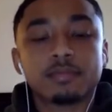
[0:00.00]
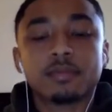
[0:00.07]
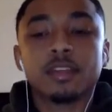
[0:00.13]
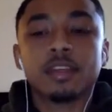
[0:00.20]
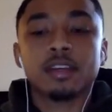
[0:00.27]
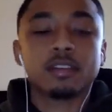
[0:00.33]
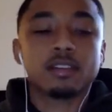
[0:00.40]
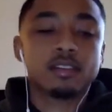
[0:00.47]

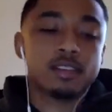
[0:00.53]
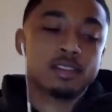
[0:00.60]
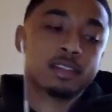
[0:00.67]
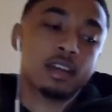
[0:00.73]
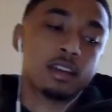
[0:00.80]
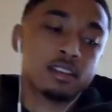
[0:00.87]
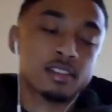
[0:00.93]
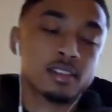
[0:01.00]
Yeah, it's
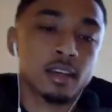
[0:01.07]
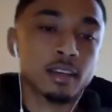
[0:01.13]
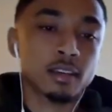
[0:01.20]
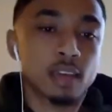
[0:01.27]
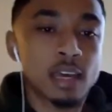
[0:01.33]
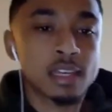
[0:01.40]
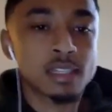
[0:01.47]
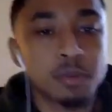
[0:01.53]
kind of just like,
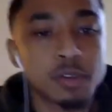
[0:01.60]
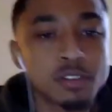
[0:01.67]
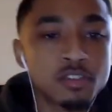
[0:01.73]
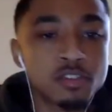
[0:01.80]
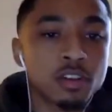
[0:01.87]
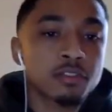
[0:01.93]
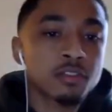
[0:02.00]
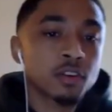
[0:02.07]
as opposed to
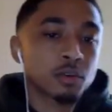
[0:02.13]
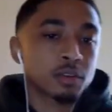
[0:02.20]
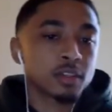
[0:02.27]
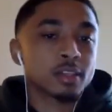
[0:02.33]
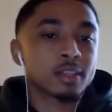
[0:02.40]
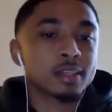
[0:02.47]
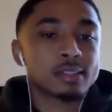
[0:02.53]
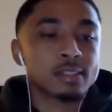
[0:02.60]
trying to fuck with the
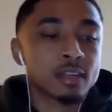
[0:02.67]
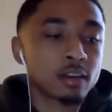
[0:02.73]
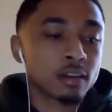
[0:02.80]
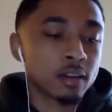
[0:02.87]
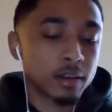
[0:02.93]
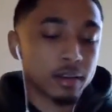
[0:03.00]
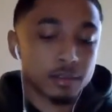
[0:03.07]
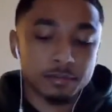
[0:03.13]
niggas that are
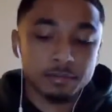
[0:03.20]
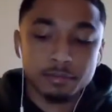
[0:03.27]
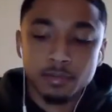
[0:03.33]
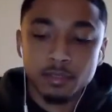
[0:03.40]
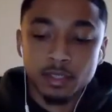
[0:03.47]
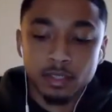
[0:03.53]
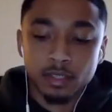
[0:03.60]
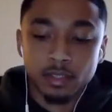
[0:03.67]
like
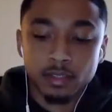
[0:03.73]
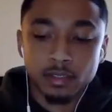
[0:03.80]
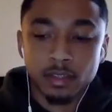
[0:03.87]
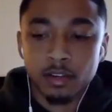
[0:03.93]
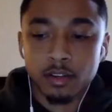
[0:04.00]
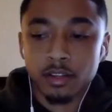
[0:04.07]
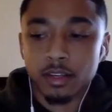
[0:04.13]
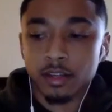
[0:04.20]

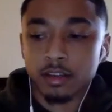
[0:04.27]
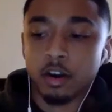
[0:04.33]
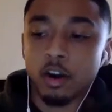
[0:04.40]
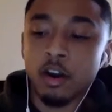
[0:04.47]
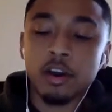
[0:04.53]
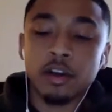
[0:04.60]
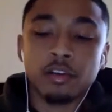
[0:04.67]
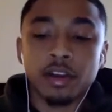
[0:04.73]

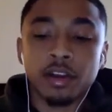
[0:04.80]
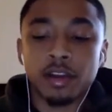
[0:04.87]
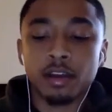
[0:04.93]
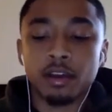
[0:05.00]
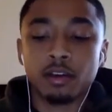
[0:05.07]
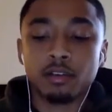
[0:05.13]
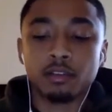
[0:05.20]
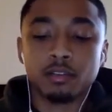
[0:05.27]
on right
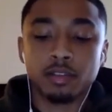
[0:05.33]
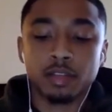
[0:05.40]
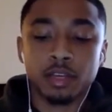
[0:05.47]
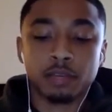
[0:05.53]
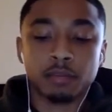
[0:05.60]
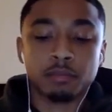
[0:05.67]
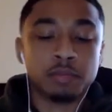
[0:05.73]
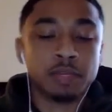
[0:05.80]
now,
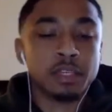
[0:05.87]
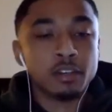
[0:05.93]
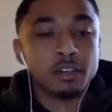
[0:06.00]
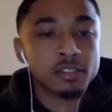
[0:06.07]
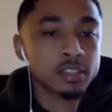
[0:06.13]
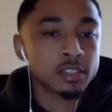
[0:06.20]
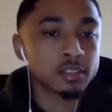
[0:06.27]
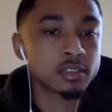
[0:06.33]
like be those
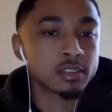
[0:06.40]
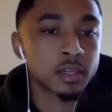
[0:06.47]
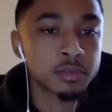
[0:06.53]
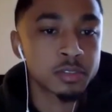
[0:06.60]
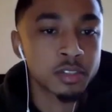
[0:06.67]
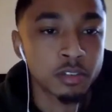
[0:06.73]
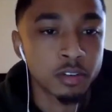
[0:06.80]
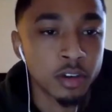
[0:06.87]
niggas type
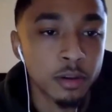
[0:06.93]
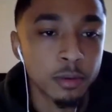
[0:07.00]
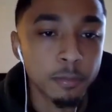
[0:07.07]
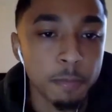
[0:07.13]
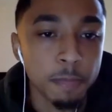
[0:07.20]
shit, right?